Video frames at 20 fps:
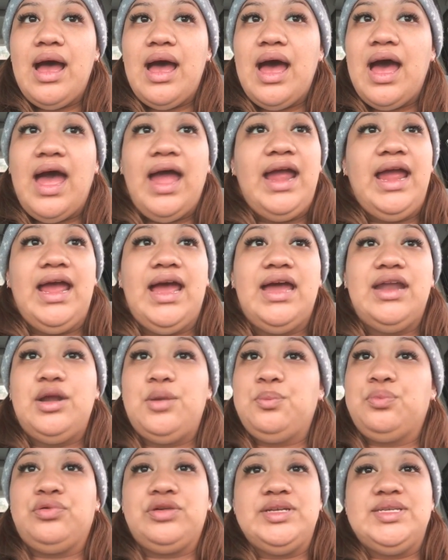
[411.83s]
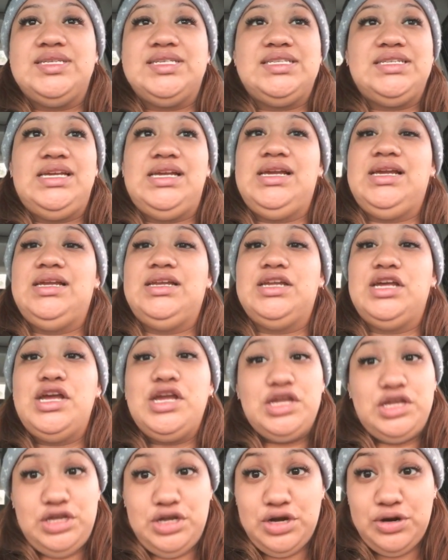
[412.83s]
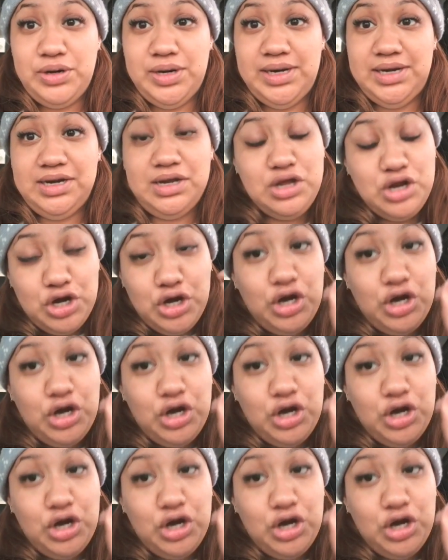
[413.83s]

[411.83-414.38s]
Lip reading: I had pristine urine.